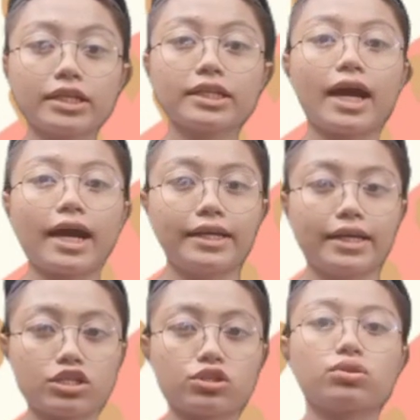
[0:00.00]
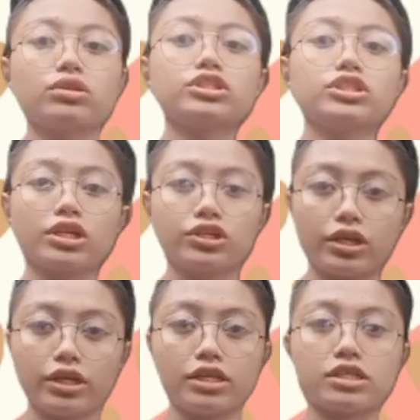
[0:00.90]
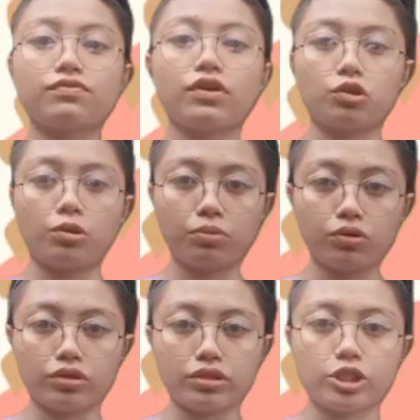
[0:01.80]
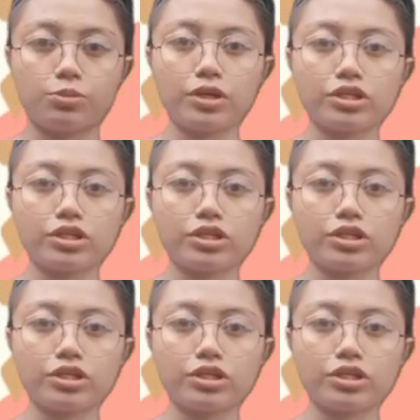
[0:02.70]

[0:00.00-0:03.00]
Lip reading: Parental guidance to their children is valuable,